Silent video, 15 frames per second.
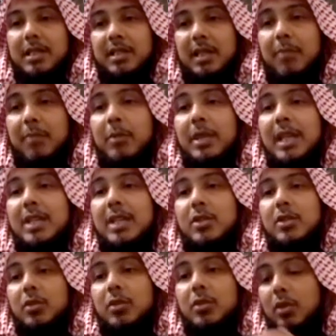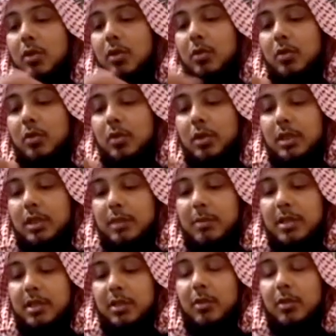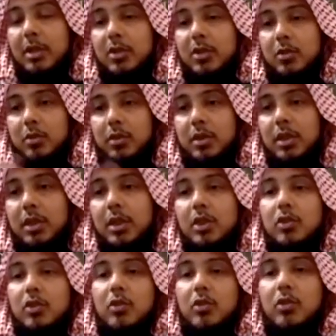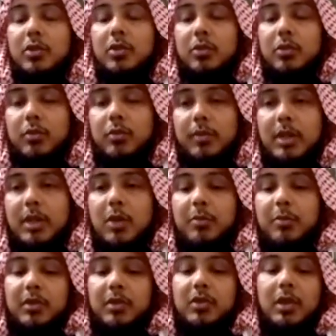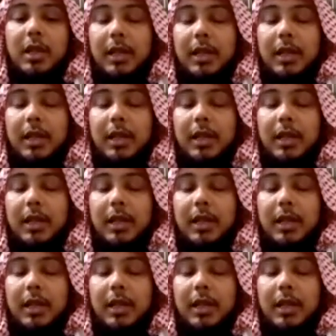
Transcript: someone has to know, especially the ones who's trying to help, inshallah.